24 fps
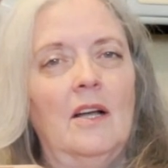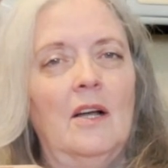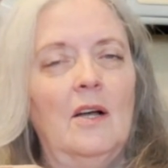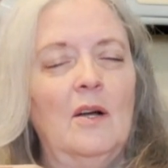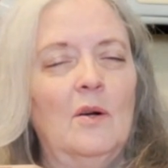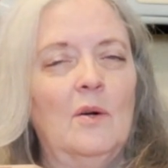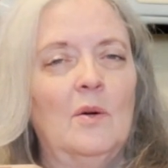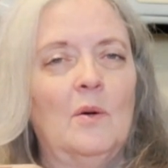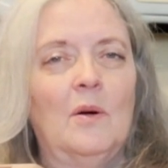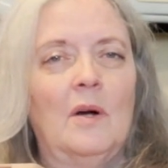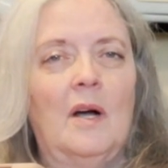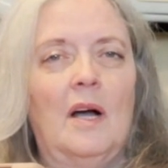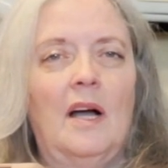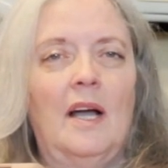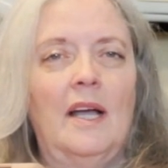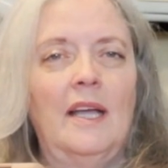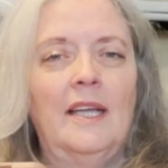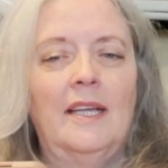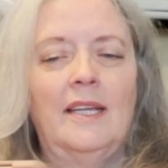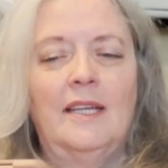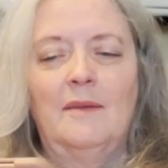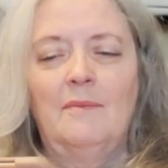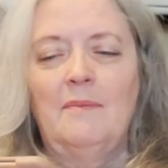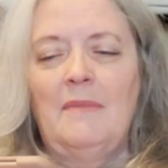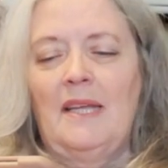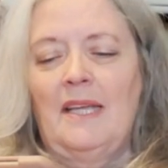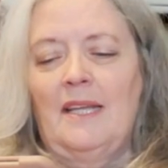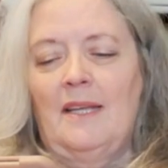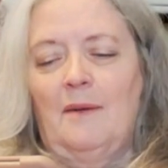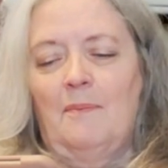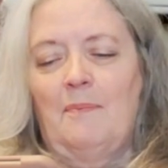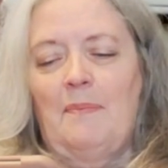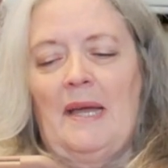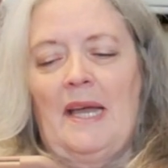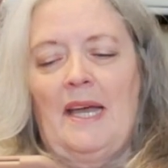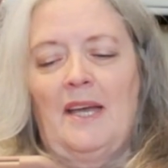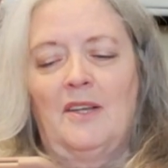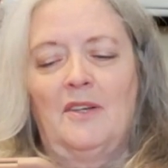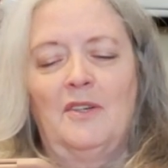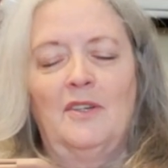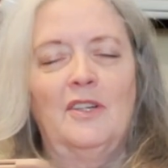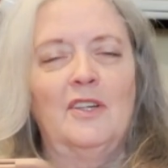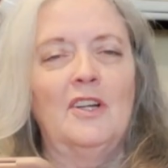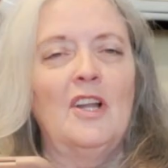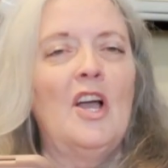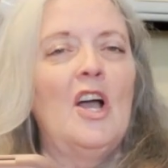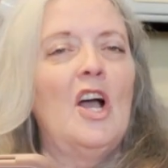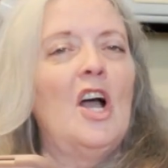oh, I can make a
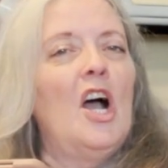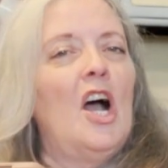pattern.